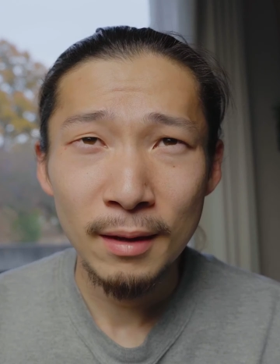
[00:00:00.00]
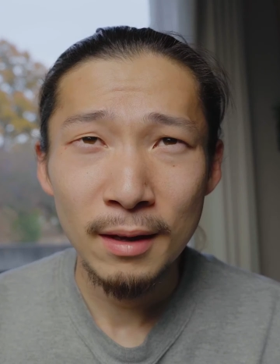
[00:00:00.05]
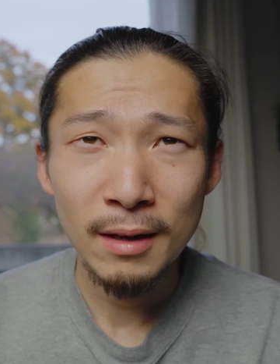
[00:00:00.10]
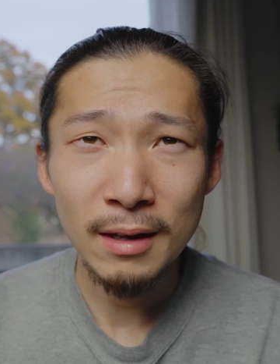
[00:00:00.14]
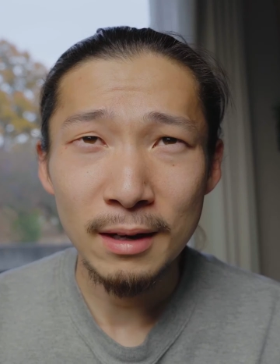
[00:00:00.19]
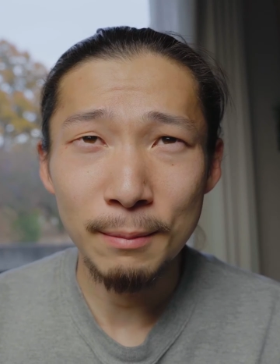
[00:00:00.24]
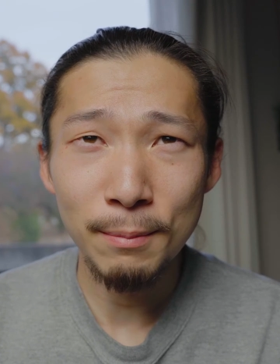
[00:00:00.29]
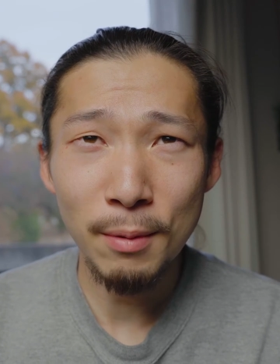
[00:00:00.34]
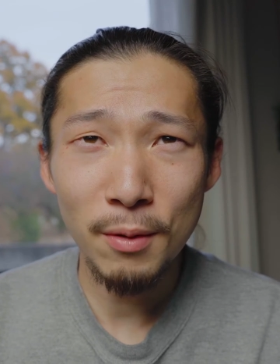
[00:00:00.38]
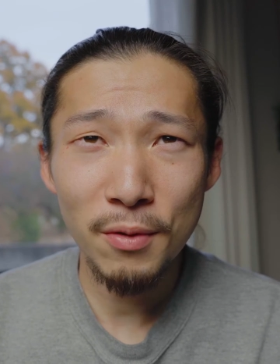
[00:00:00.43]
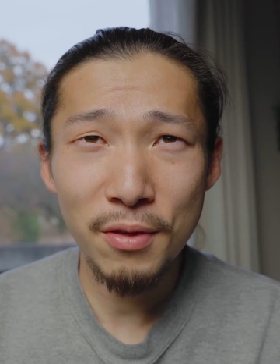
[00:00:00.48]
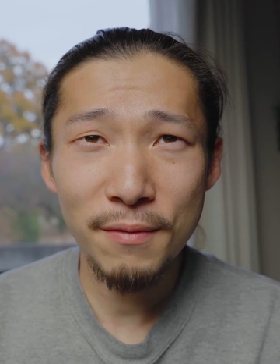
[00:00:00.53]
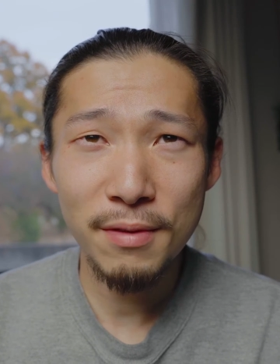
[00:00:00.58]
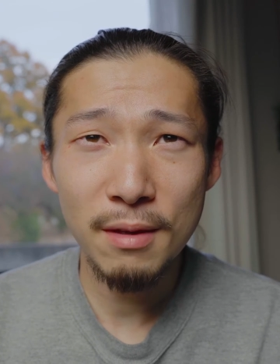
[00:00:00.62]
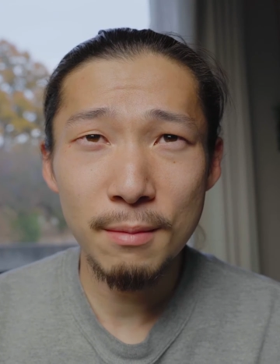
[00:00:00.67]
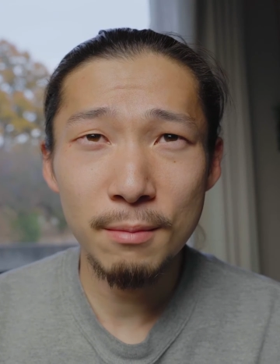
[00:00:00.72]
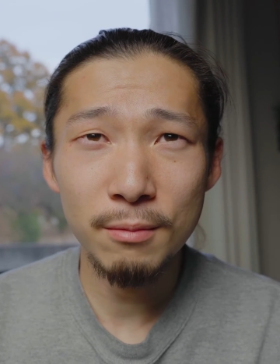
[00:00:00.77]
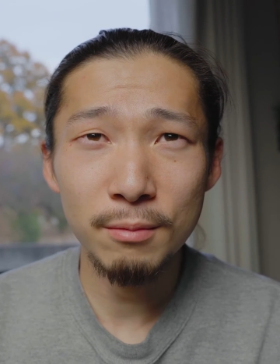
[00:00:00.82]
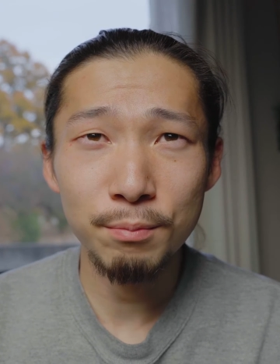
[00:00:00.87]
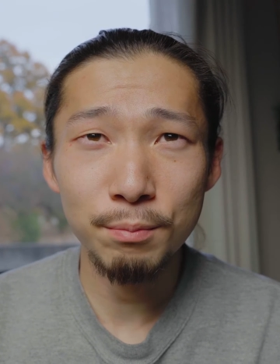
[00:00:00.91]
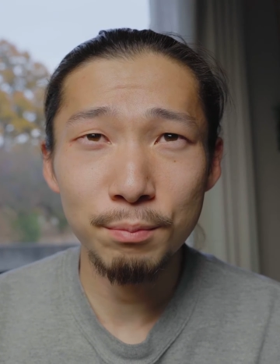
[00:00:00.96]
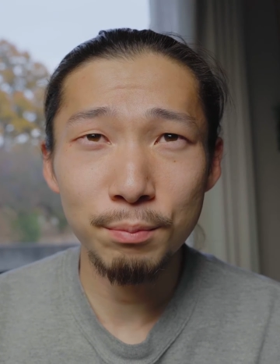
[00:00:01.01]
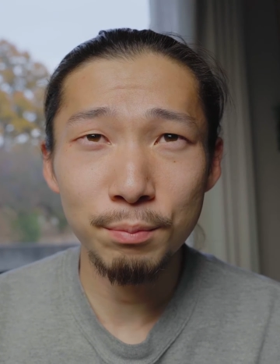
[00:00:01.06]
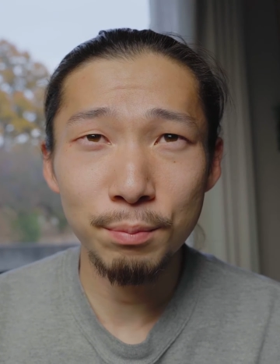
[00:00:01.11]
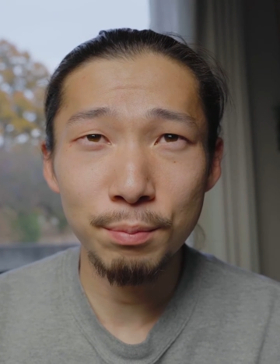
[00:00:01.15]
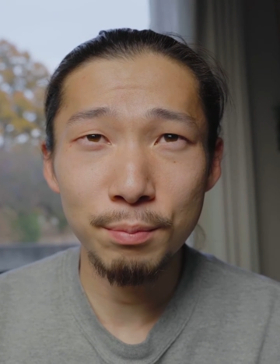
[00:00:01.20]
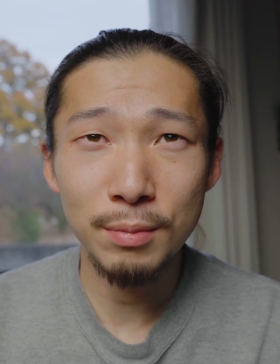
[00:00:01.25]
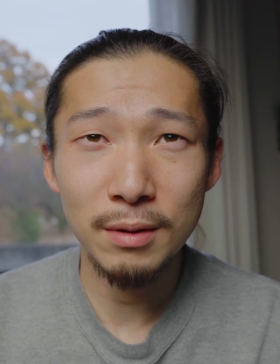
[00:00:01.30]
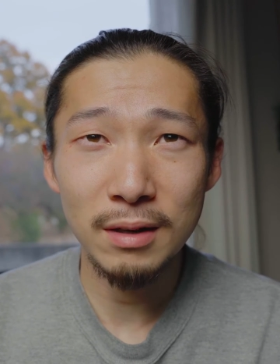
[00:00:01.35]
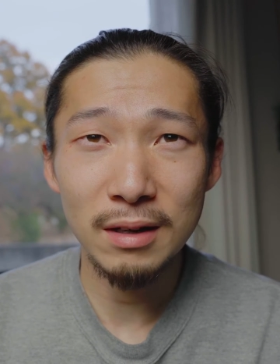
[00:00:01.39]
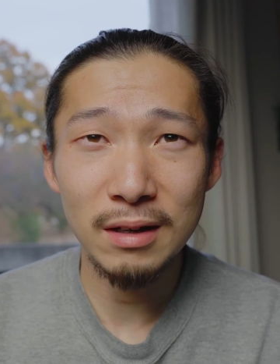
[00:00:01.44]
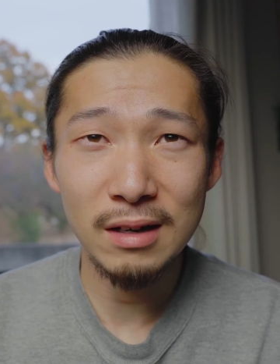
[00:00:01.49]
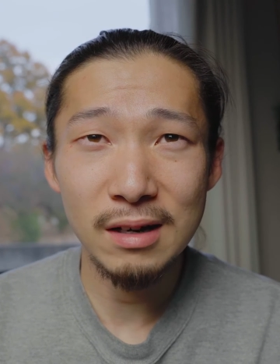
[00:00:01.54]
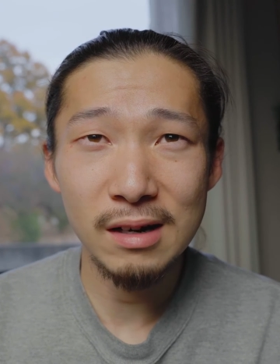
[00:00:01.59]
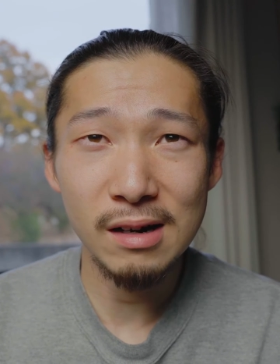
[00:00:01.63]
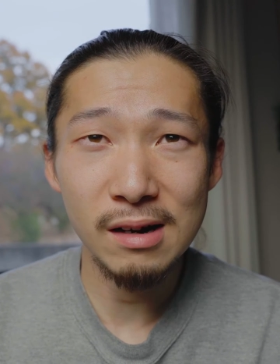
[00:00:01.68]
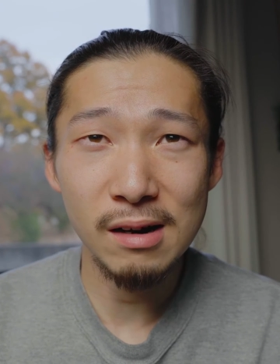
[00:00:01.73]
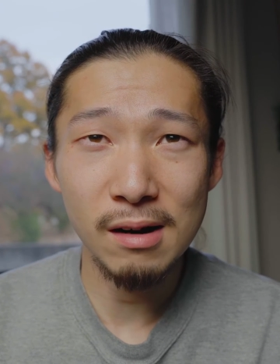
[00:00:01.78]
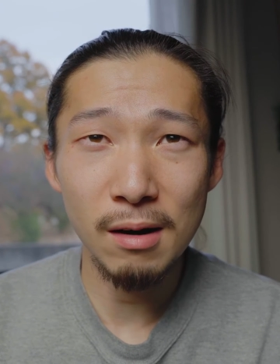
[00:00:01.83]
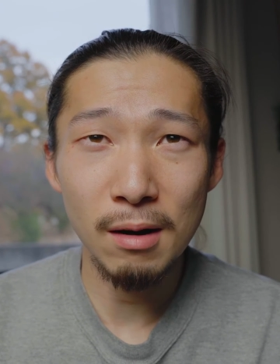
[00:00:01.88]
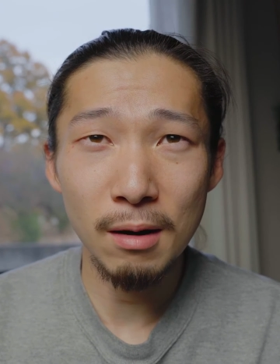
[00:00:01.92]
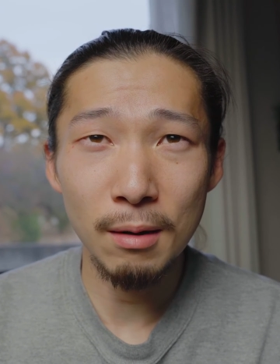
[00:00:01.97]
Both of them
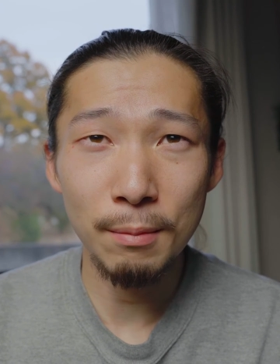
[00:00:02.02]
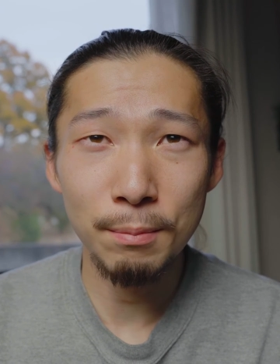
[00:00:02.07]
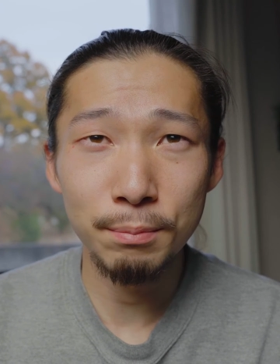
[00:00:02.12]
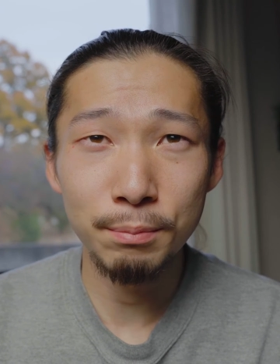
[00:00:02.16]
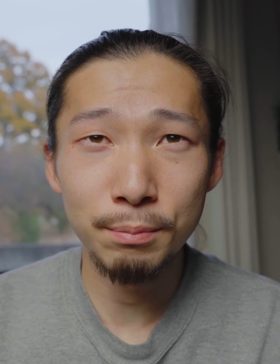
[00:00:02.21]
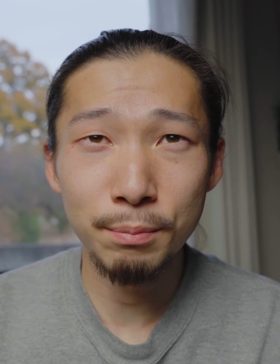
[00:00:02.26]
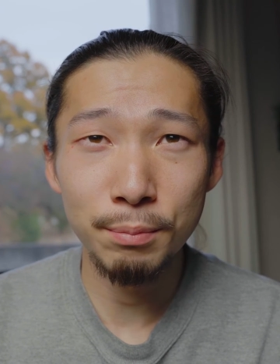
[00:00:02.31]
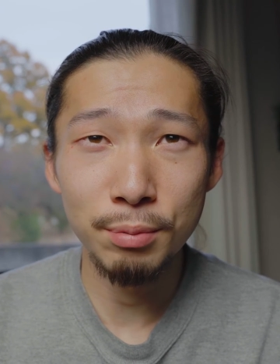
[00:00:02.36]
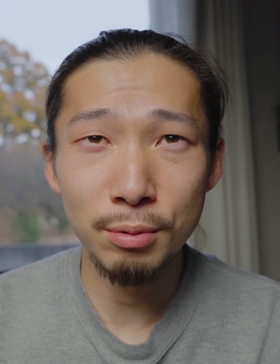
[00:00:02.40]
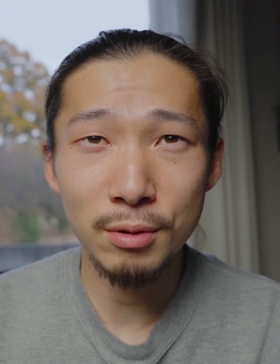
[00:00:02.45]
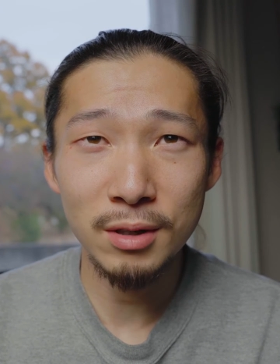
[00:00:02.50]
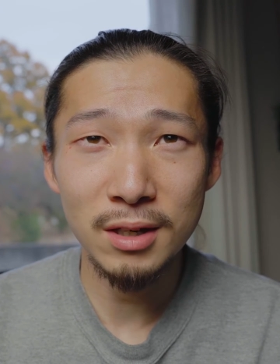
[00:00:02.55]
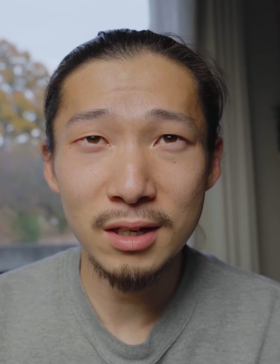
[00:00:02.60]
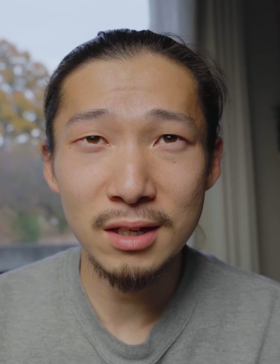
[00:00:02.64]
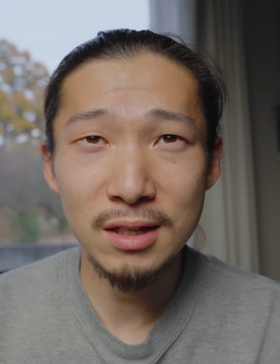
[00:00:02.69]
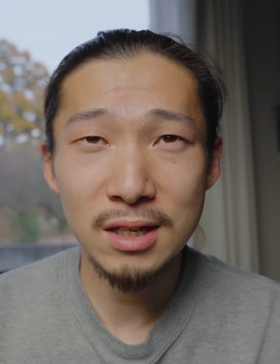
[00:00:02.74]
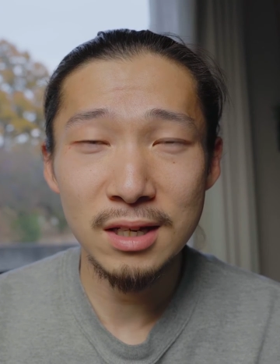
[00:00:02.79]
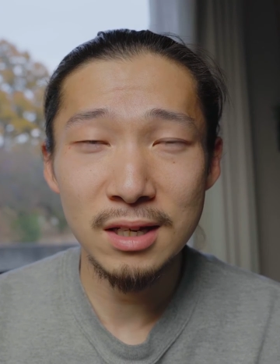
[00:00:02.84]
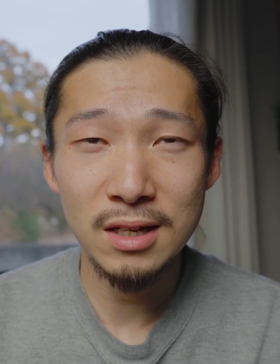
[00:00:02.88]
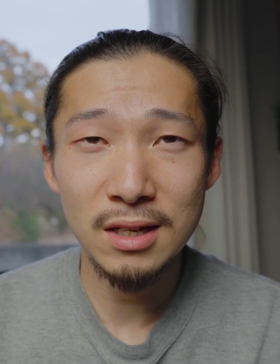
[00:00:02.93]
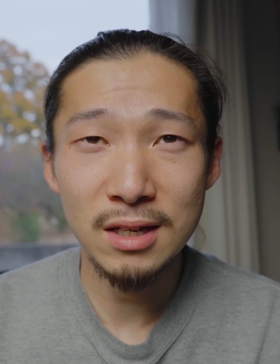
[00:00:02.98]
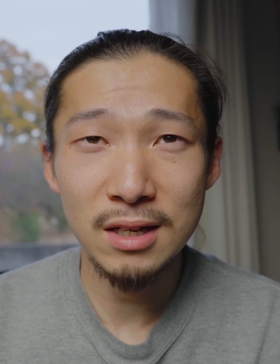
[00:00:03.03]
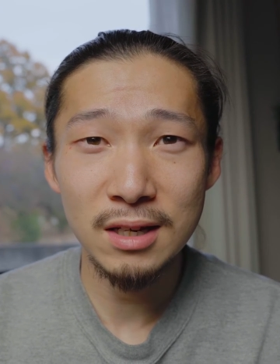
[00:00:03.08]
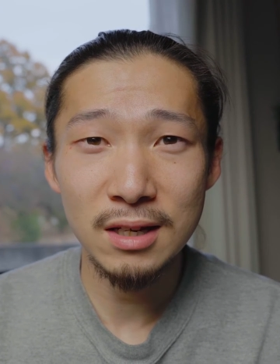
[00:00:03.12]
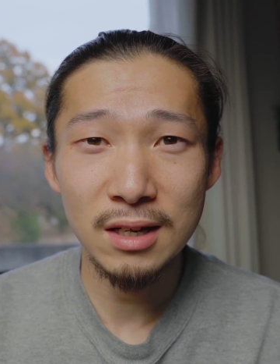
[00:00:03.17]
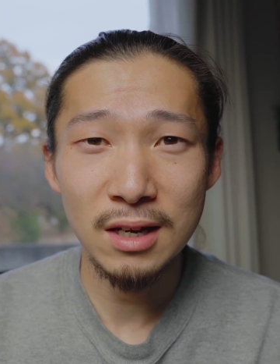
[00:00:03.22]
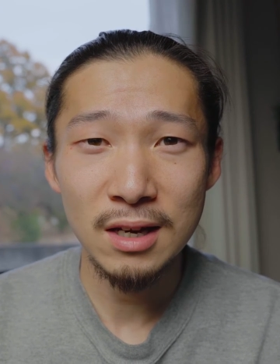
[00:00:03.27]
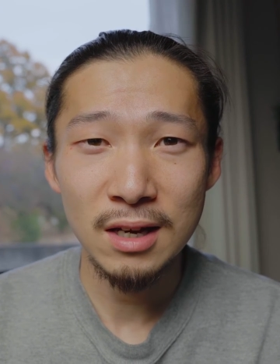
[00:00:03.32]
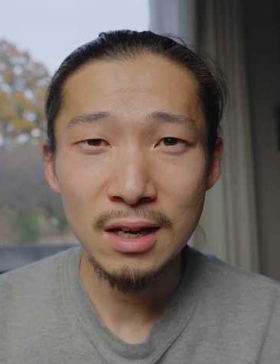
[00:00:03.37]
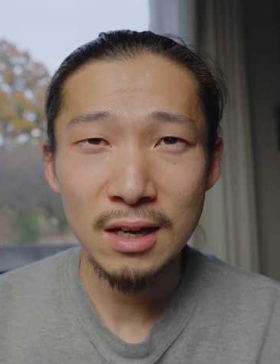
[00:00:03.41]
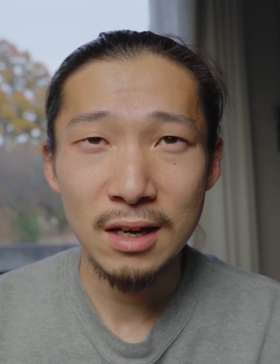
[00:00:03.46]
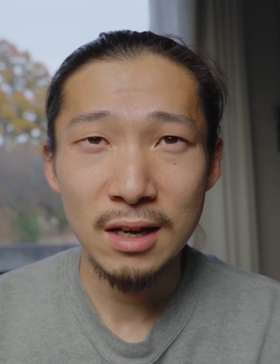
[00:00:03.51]
are pretty